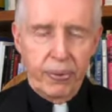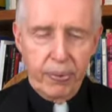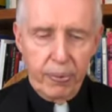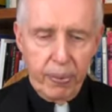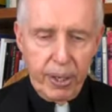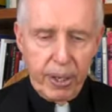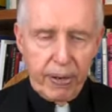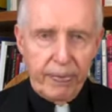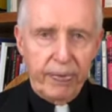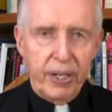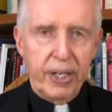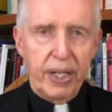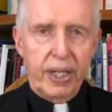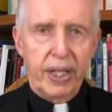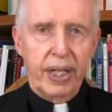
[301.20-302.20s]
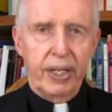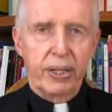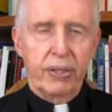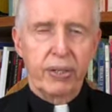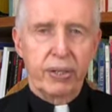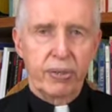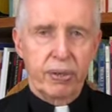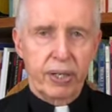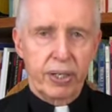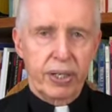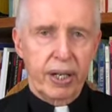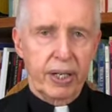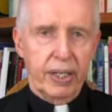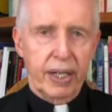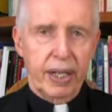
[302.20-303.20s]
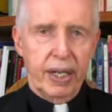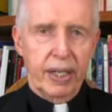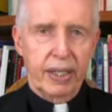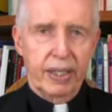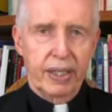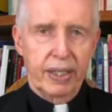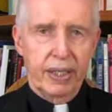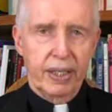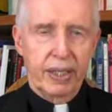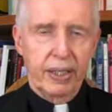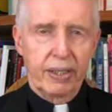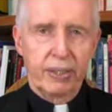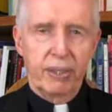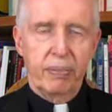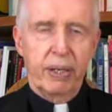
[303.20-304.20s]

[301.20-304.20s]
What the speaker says: We are vindicated to trust our God, no